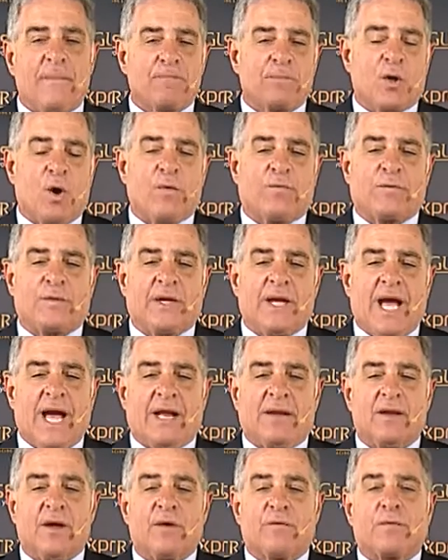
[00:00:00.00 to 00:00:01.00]
Don't
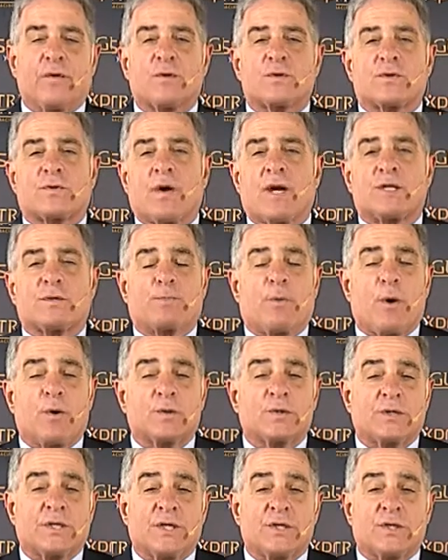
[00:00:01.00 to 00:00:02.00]
forget, first race
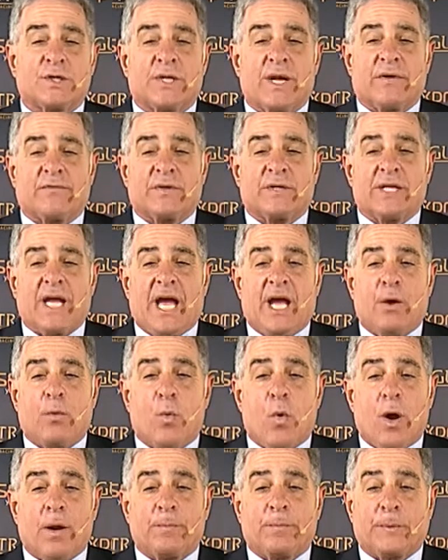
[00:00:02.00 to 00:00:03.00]
post each and every day,
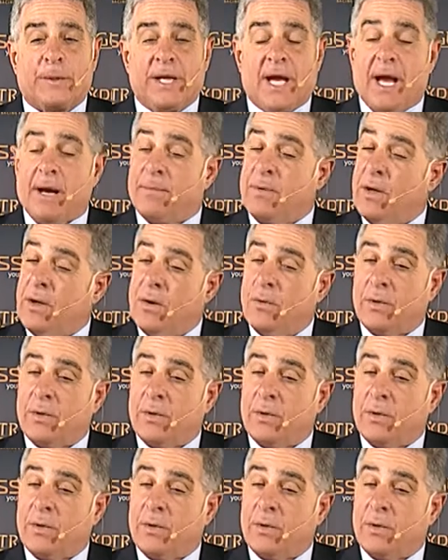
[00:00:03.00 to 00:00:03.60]
1 p.m p.m.